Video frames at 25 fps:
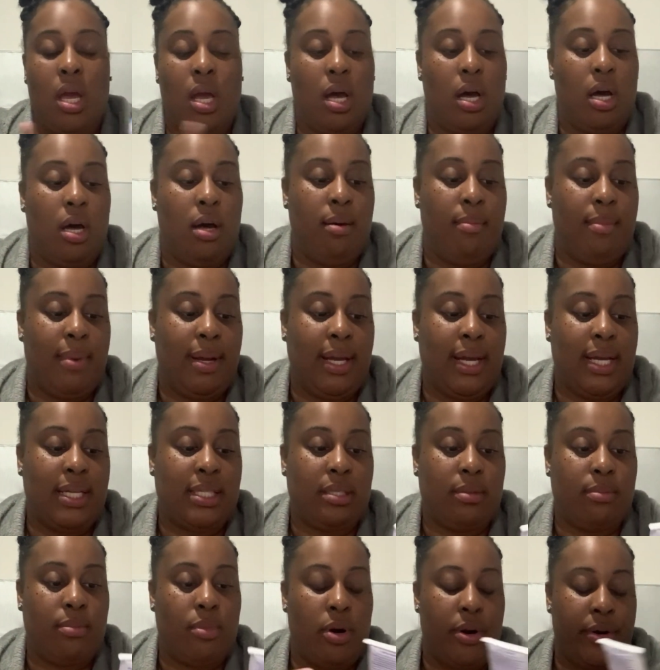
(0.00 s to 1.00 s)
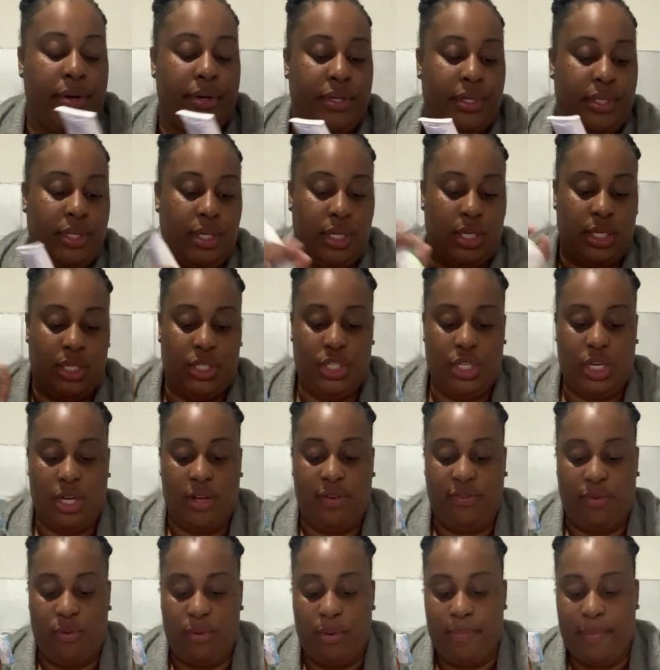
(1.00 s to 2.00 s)
I got some arnica gel
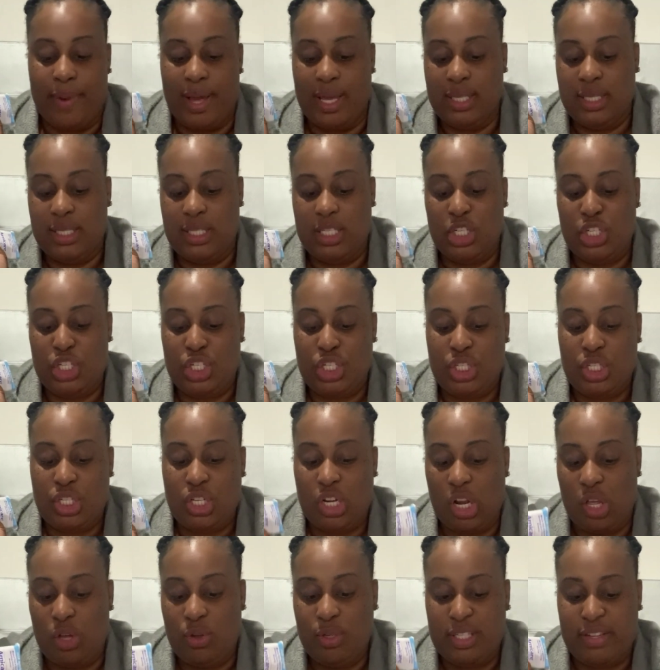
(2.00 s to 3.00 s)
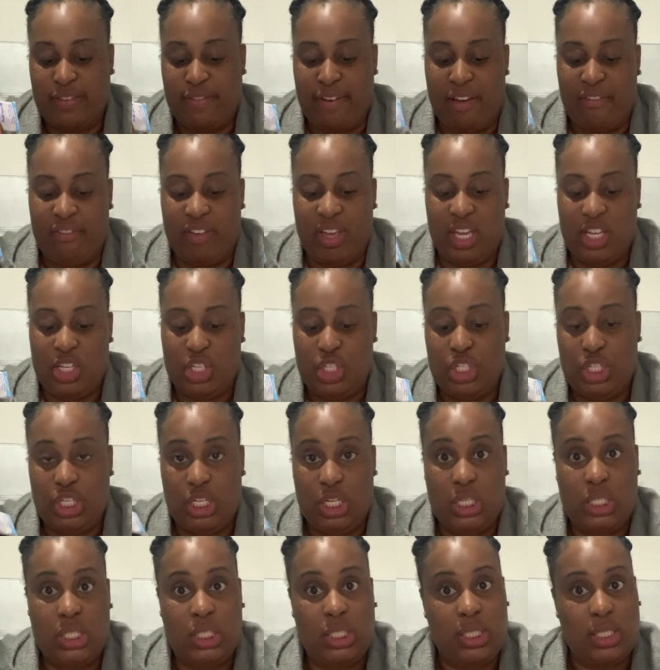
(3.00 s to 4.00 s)
for when my incisions close. If I have an
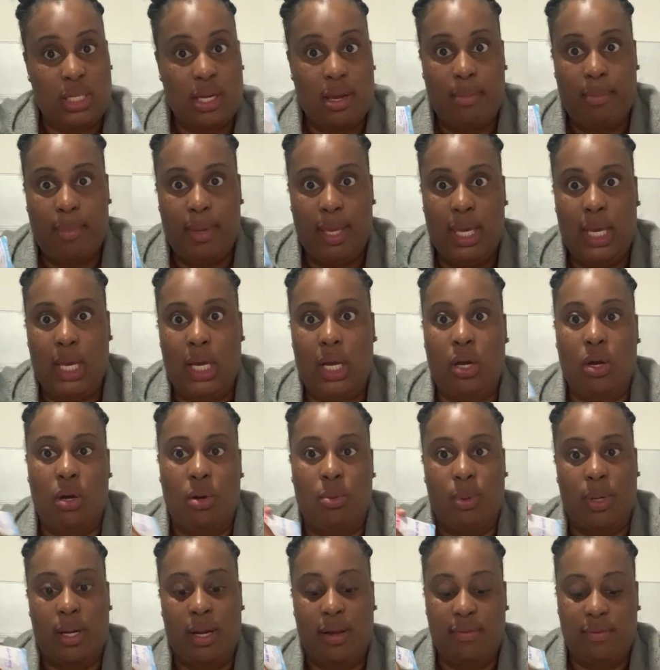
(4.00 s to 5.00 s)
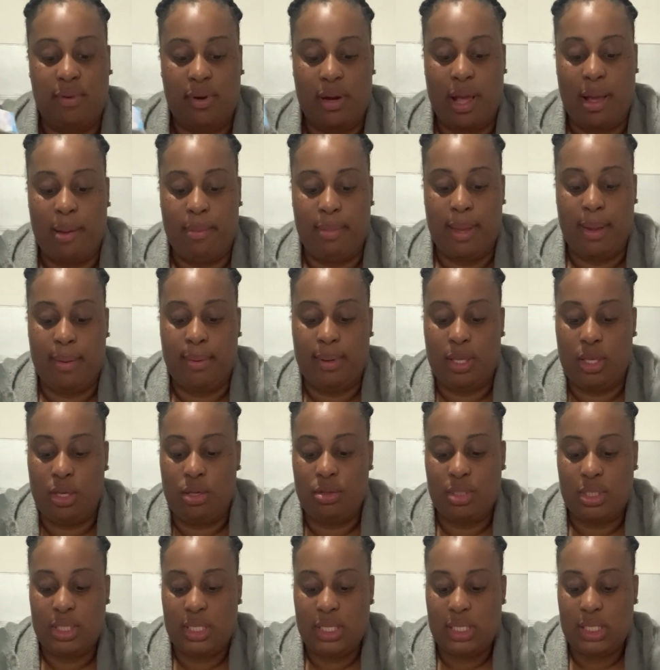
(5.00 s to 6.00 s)
itchy stomach or whatever, I'll be able to
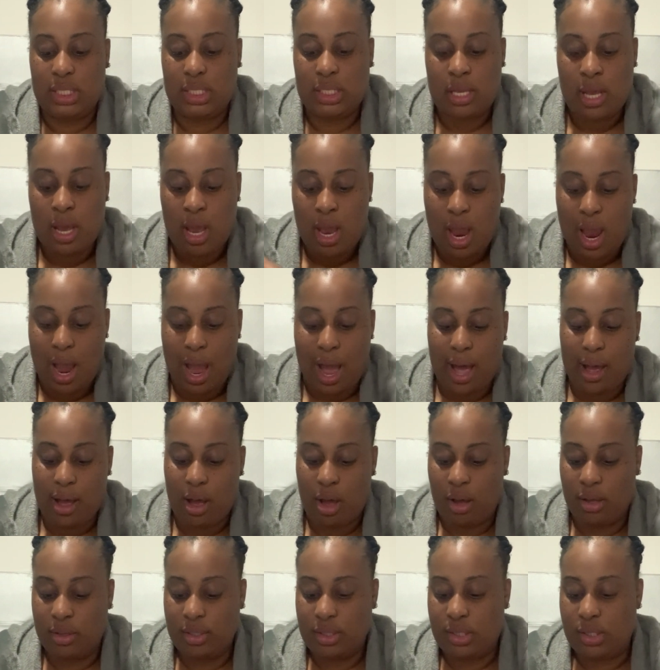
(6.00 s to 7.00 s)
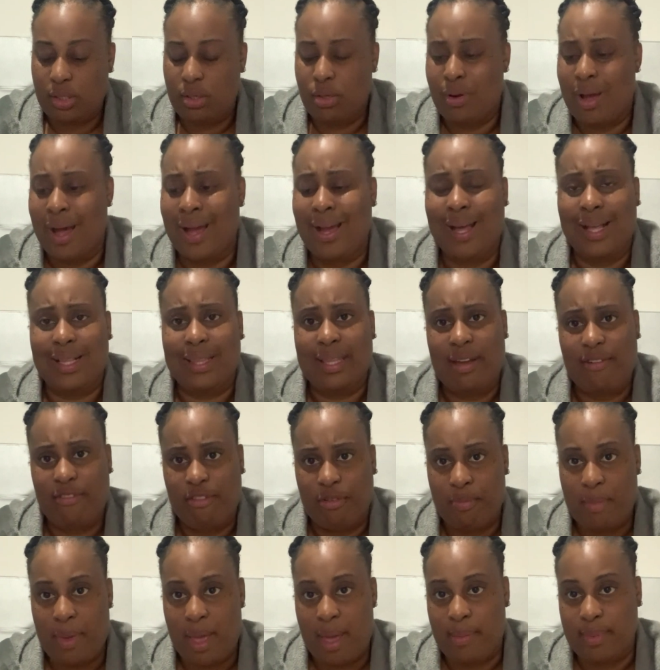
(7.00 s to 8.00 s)
use this. I got that
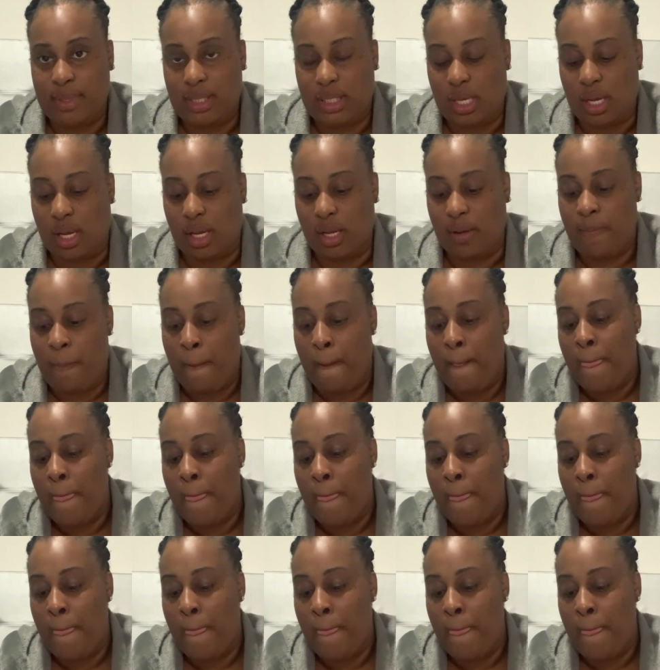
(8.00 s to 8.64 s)
from Amazon.